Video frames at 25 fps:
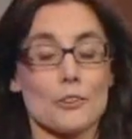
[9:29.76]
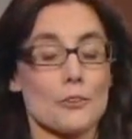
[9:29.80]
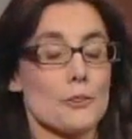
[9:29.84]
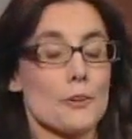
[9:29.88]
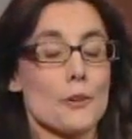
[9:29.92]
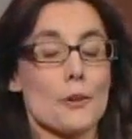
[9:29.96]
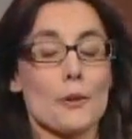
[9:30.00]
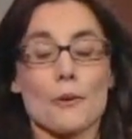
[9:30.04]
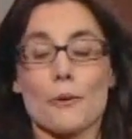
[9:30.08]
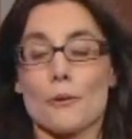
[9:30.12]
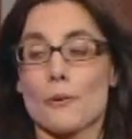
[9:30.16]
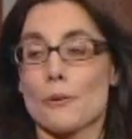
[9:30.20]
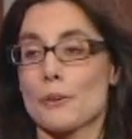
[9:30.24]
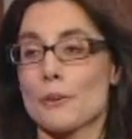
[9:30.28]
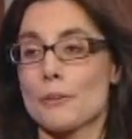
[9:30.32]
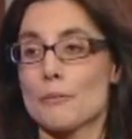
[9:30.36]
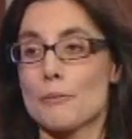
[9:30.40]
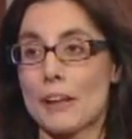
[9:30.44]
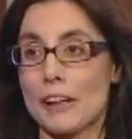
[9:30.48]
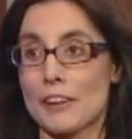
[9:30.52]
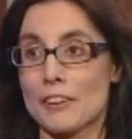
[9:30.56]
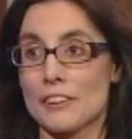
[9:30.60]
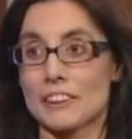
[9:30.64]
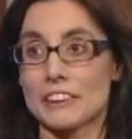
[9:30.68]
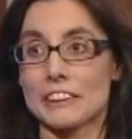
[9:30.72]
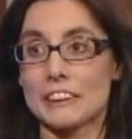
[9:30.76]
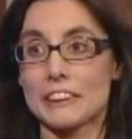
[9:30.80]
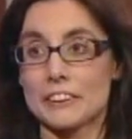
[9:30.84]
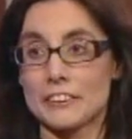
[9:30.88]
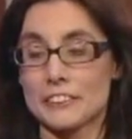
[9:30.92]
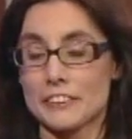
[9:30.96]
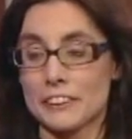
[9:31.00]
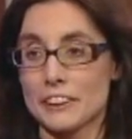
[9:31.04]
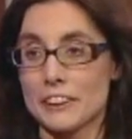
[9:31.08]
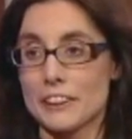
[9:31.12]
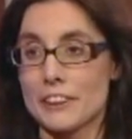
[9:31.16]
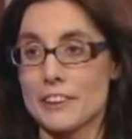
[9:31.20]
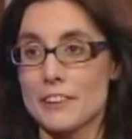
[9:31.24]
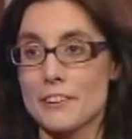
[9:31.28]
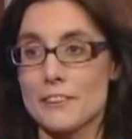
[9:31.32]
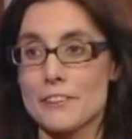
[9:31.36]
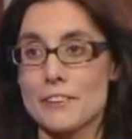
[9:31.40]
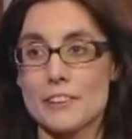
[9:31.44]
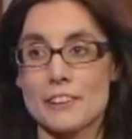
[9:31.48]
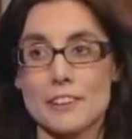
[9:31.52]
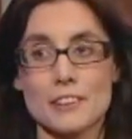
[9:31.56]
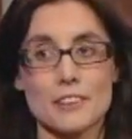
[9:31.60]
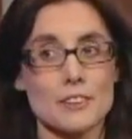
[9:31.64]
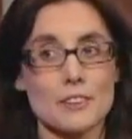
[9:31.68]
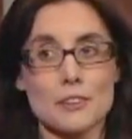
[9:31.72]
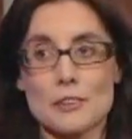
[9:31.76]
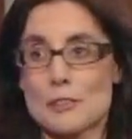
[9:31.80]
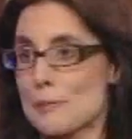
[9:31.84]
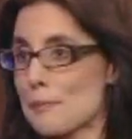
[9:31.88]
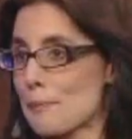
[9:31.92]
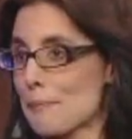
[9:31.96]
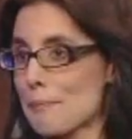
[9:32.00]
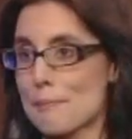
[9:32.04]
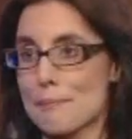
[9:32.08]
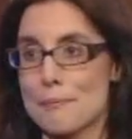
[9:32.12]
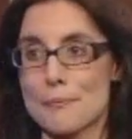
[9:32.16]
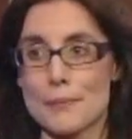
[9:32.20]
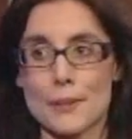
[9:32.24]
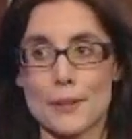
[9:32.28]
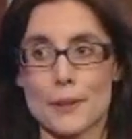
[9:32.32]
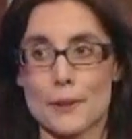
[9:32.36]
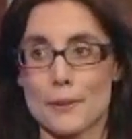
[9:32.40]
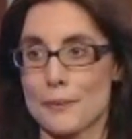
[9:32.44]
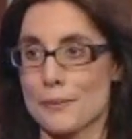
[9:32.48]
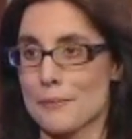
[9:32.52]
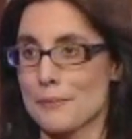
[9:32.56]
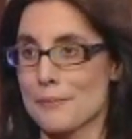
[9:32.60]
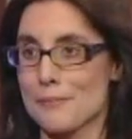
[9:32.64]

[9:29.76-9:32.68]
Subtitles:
No. About a year ago? No.